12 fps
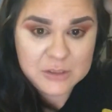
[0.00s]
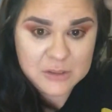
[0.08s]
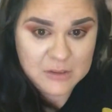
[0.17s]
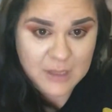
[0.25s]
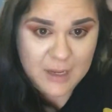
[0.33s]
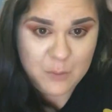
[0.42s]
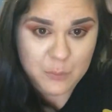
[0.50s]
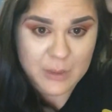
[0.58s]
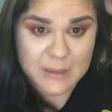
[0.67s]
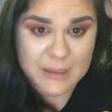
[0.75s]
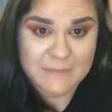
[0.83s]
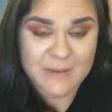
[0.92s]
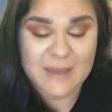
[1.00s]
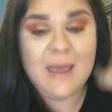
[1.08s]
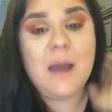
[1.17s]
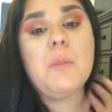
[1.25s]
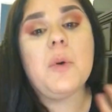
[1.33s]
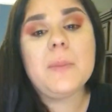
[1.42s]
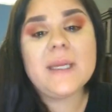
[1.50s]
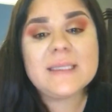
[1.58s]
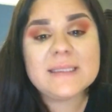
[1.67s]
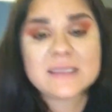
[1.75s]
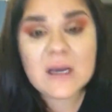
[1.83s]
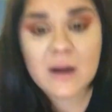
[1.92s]
It's just like reliving that
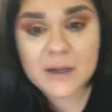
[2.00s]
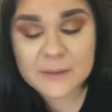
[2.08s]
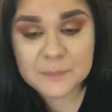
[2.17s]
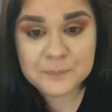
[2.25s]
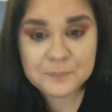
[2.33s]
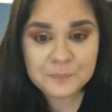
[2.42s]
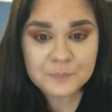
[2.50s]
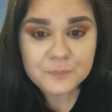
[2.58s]
moment is hard.